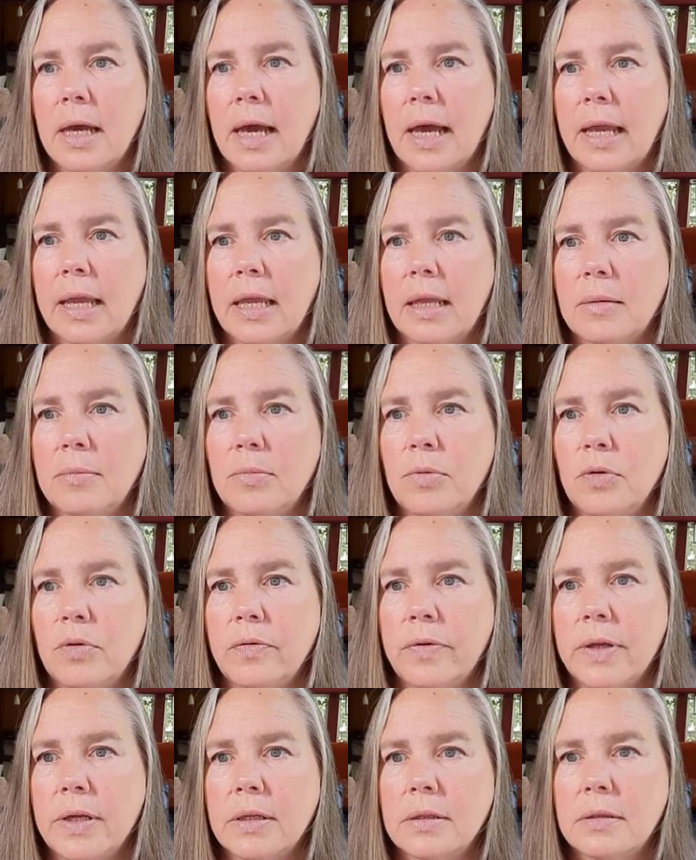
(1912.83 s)
I can
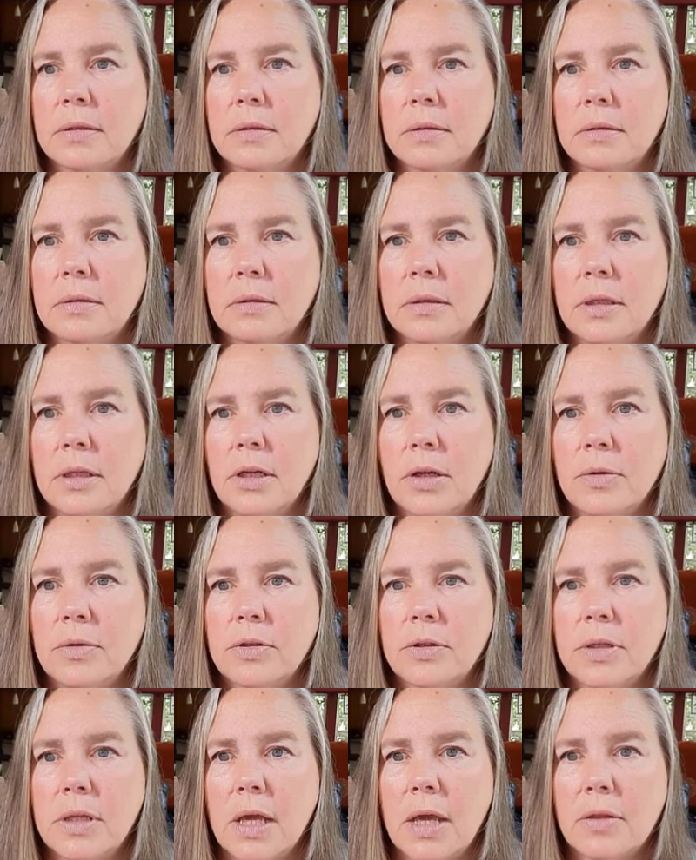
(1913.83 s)
move it,
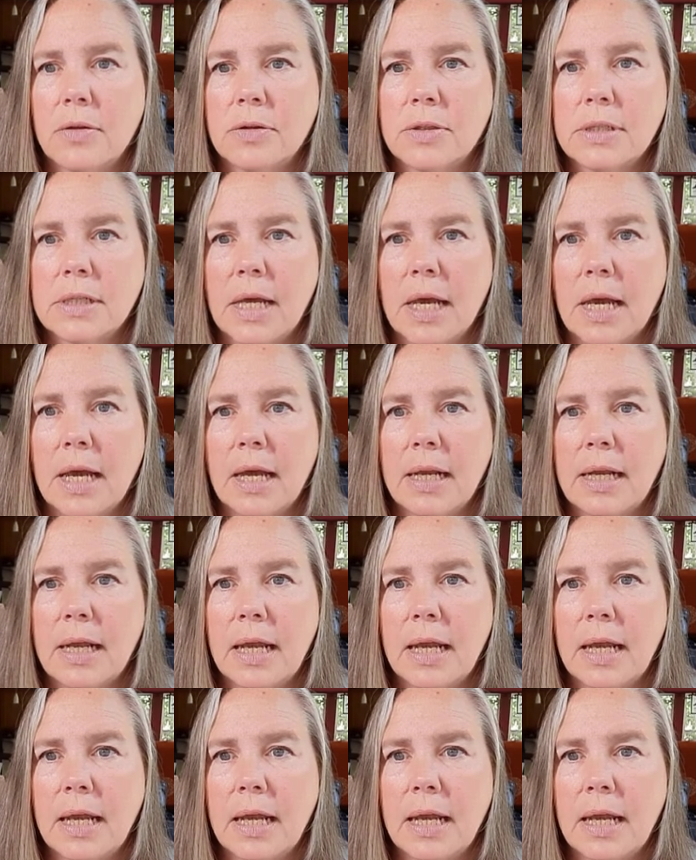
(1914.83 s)
to the other side.